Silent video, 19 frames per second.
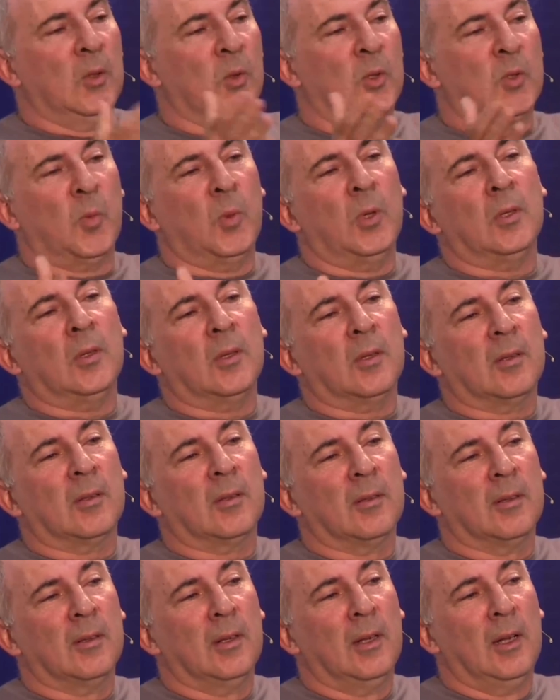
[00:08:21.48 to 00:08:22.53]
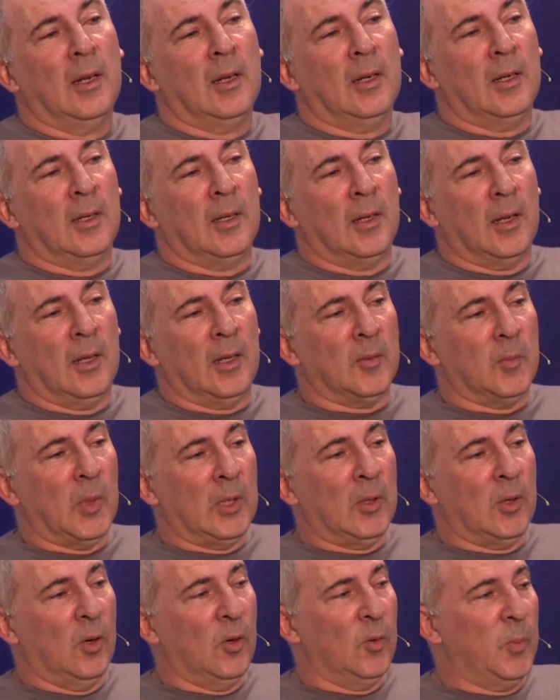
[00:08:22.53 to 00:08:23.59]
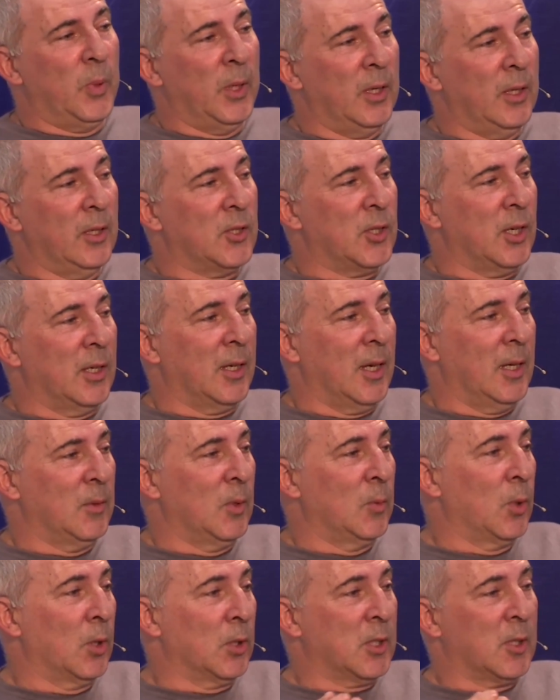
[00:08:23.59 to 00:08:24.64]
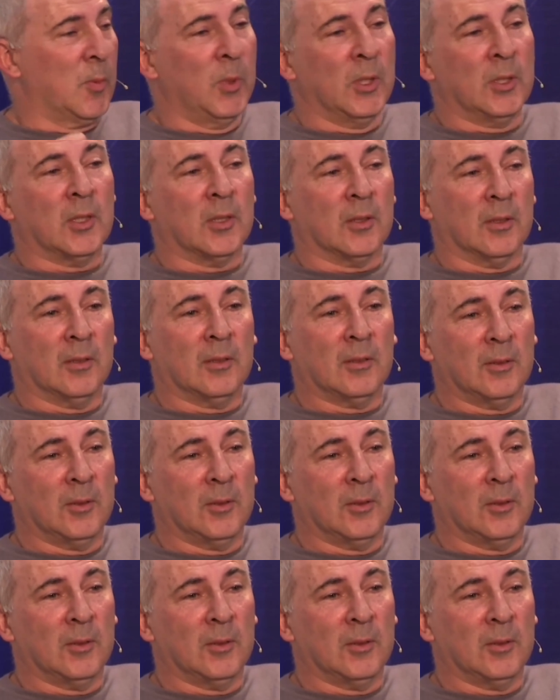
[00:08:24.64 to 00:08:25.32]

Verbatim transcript: to split. In my homepage, I have a word splitter.